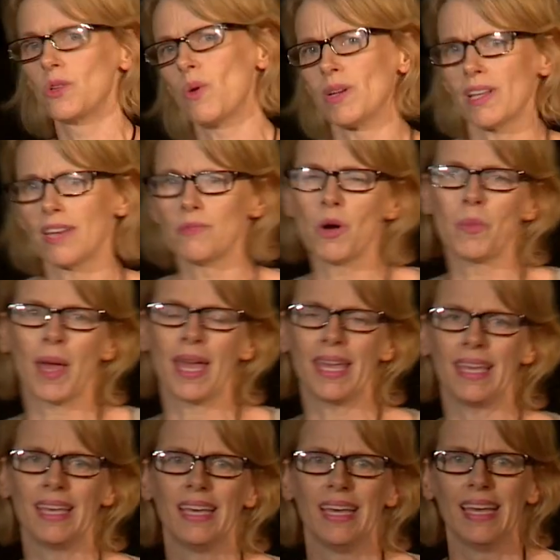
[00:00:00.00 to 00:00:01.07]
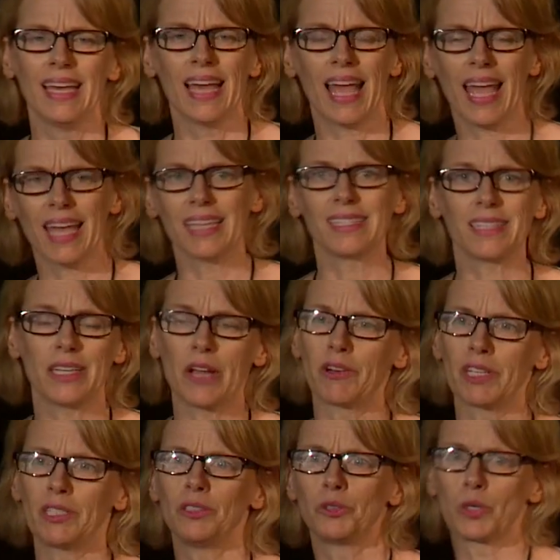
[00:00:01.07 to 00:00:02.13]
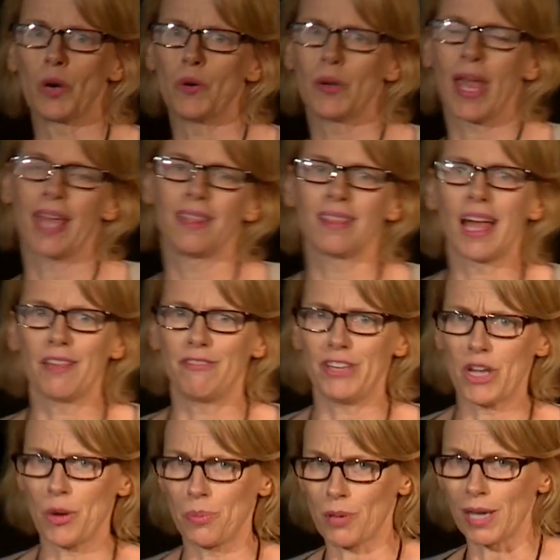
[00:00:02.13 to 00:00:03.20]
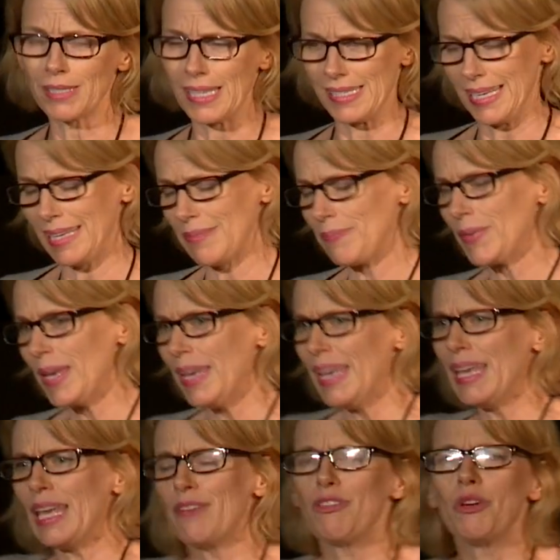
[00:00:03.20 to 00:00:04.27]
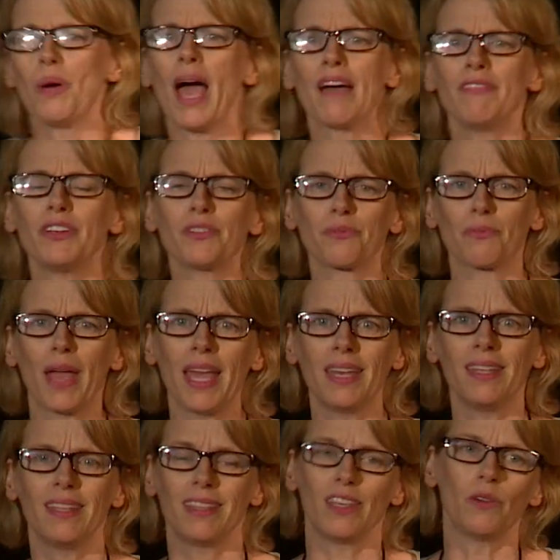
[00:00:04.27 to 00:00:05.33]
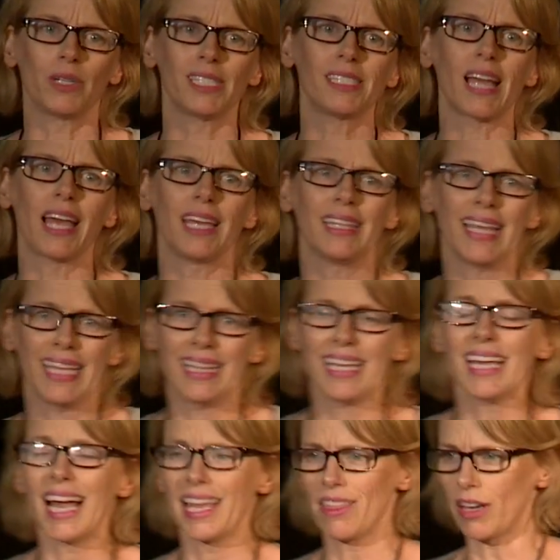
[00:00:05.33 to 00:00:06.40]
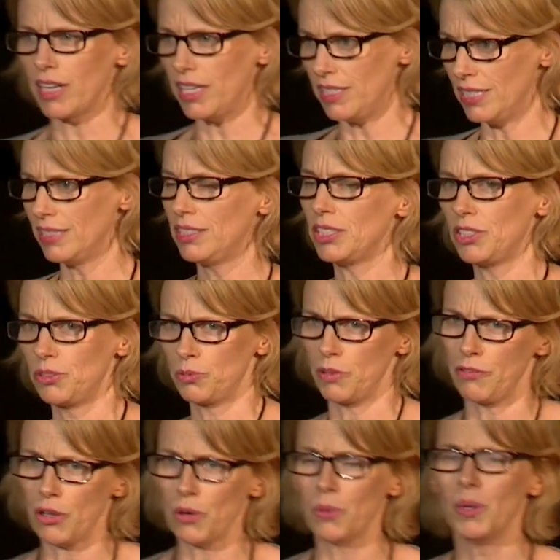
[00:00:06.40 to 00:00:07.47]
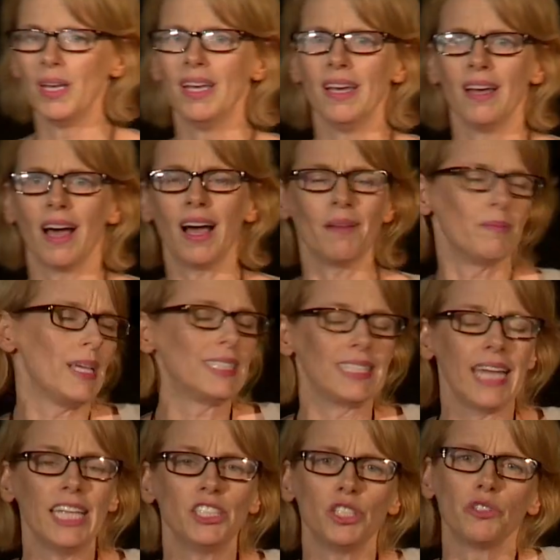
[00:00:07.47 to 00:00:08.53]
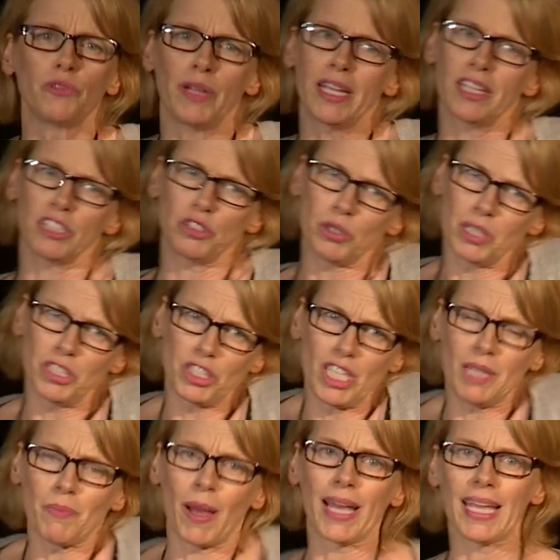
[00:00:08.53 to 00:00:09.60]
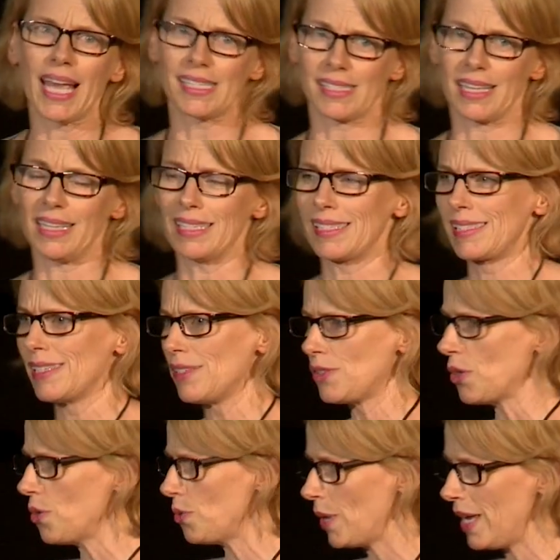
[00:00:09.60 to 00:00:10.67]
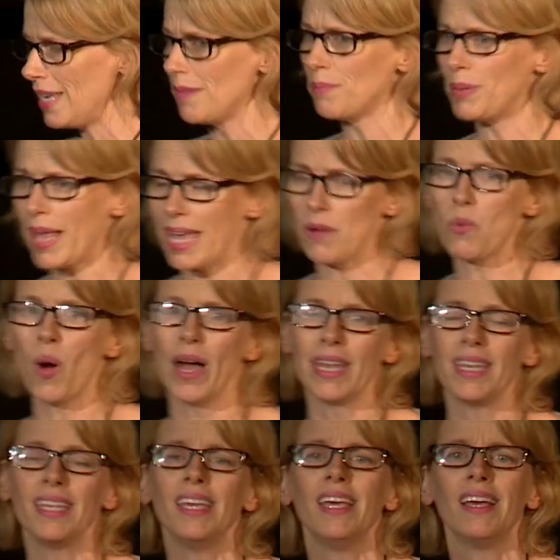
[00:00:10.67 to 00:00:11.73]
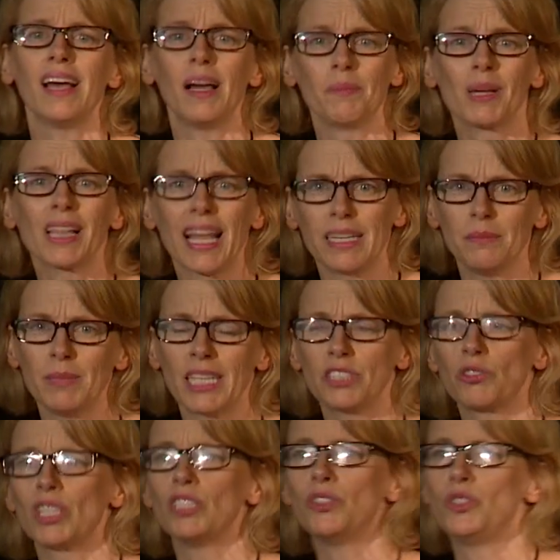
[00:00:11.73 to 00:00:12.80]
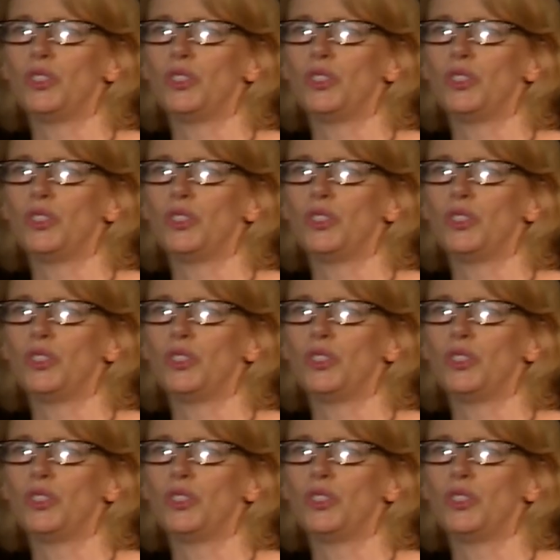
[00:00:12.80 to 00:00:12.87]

Guantanamo Bay and an aerial drone and live video processing. If you haven't read the Oresteia lately, I thought I'd just review. It's an ancient Greek trilogy by Aeschylus. So in play 1, Clytemnestra